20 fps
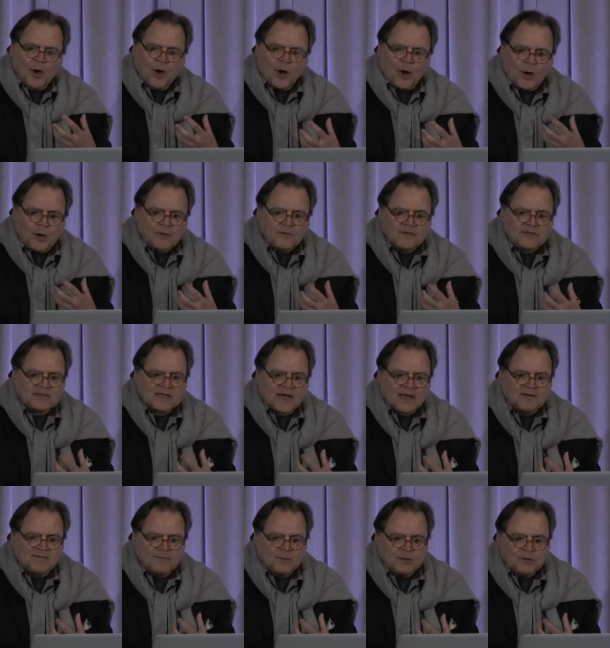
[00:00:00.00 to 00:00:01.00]
All of this
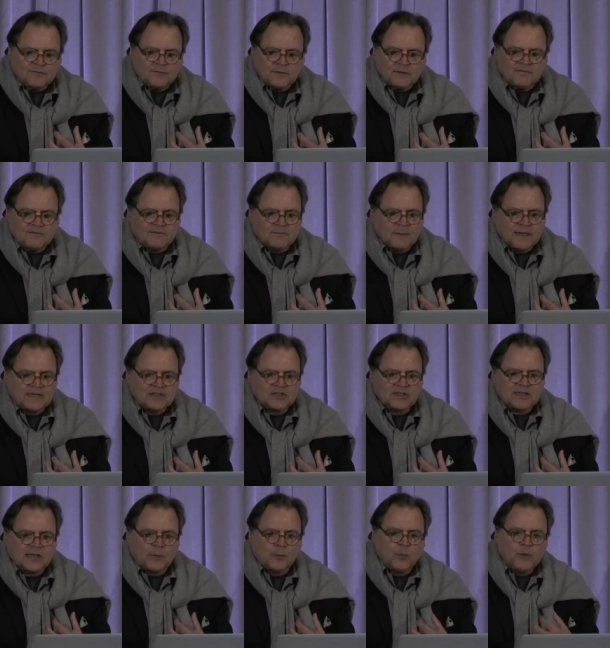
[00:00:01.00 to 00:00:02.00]
kind of beautiful
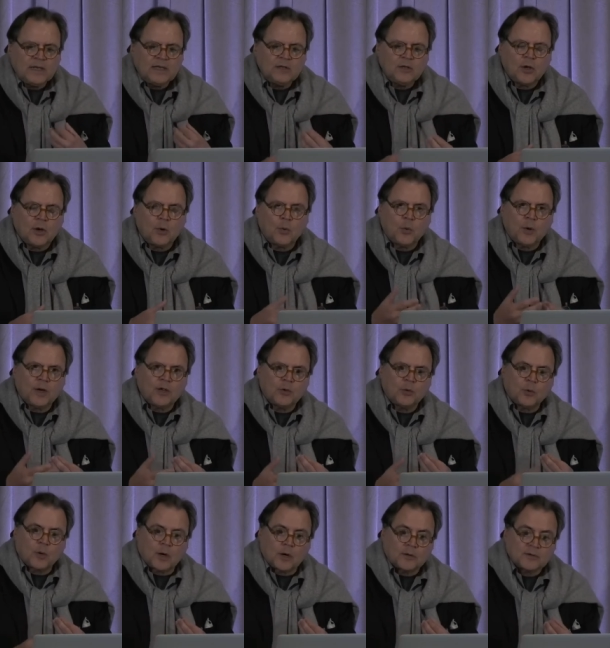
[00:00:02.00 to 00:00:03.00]
information that we know where
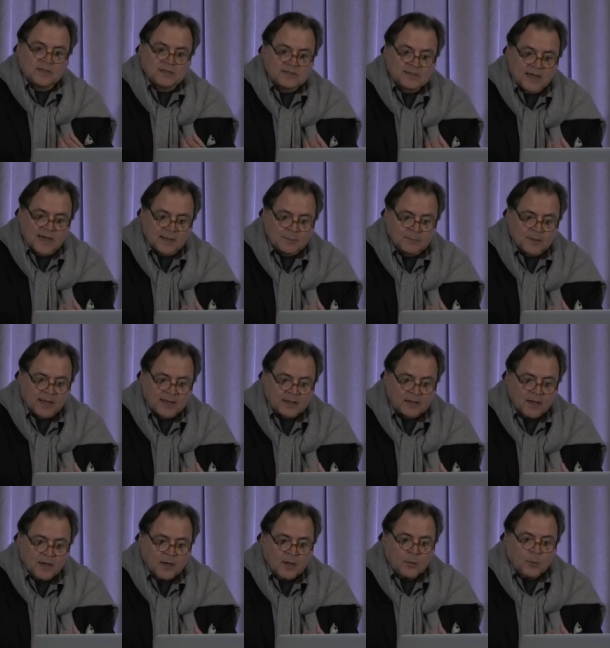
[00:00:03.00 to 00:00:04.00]
you are on the timeline,
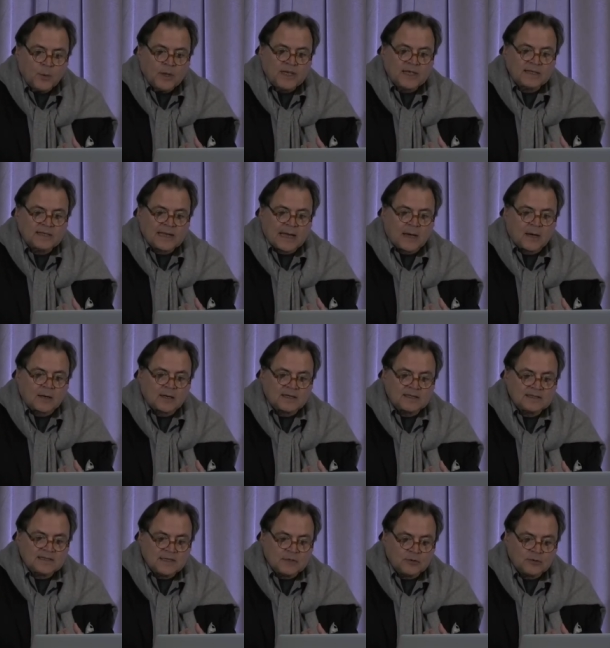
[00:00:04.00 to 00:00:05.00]
we can now
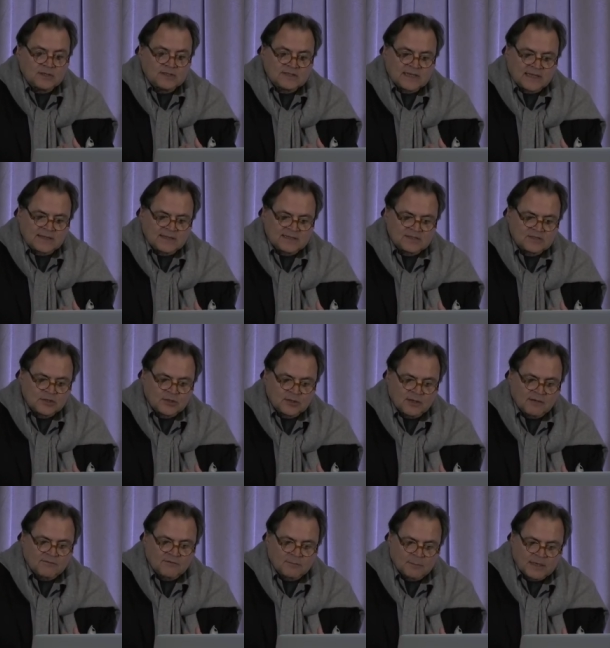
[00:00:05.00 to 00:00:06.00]
continue to send this to,
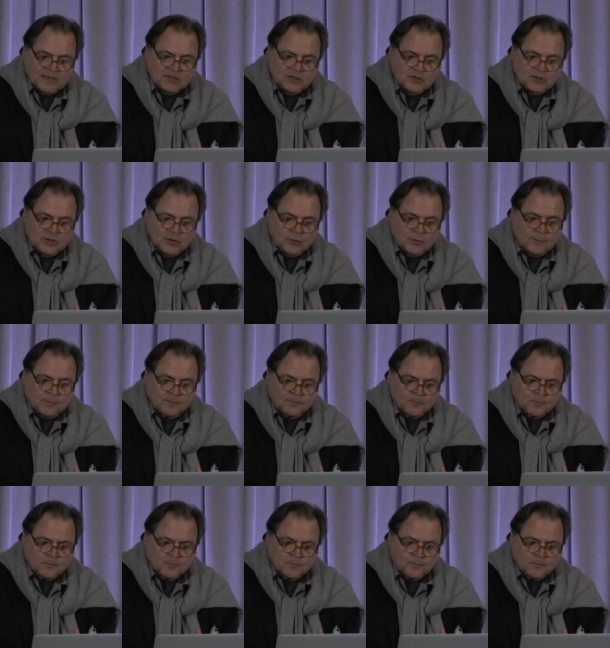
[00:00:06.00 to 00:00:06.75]
information to you.